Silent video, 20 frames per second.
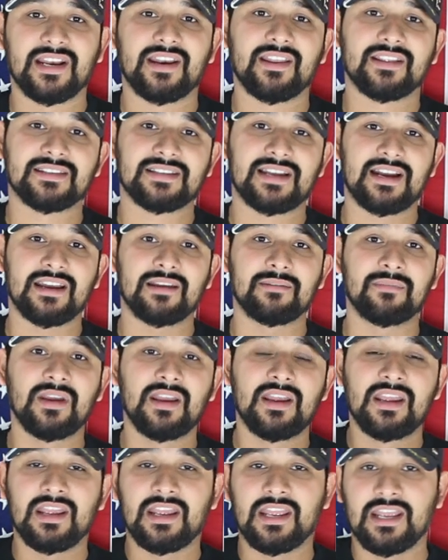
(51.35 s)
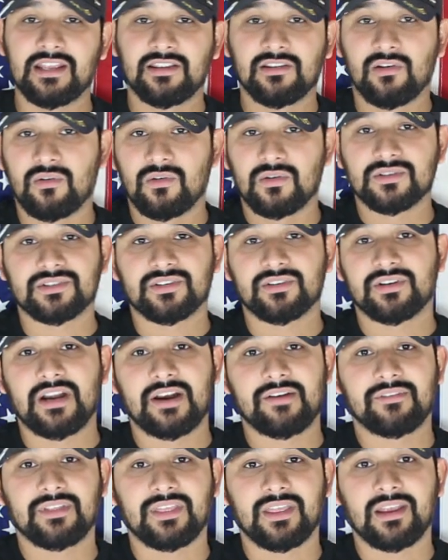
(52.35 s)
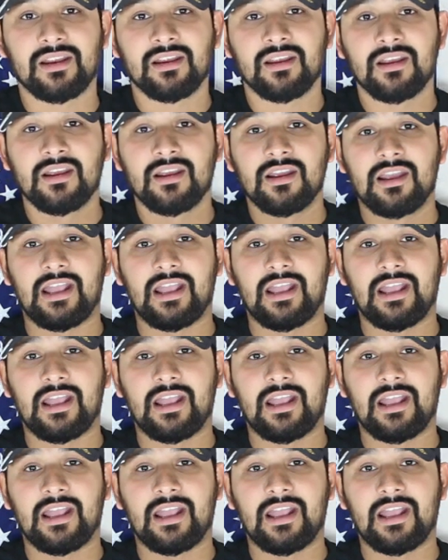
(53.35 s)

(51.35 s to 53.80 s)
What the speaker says: of the time in the holster and everything,